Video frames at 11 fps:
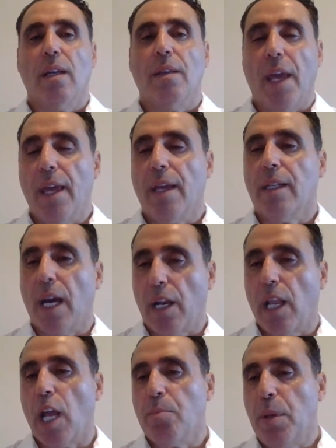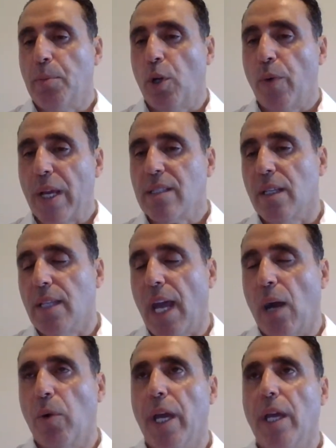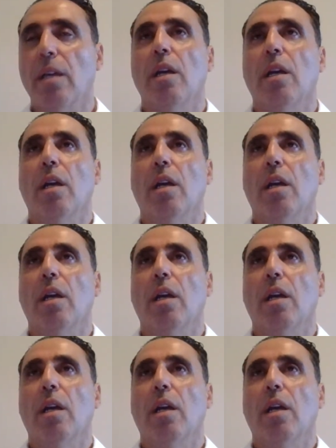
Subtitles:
they got a lot of people arrested that way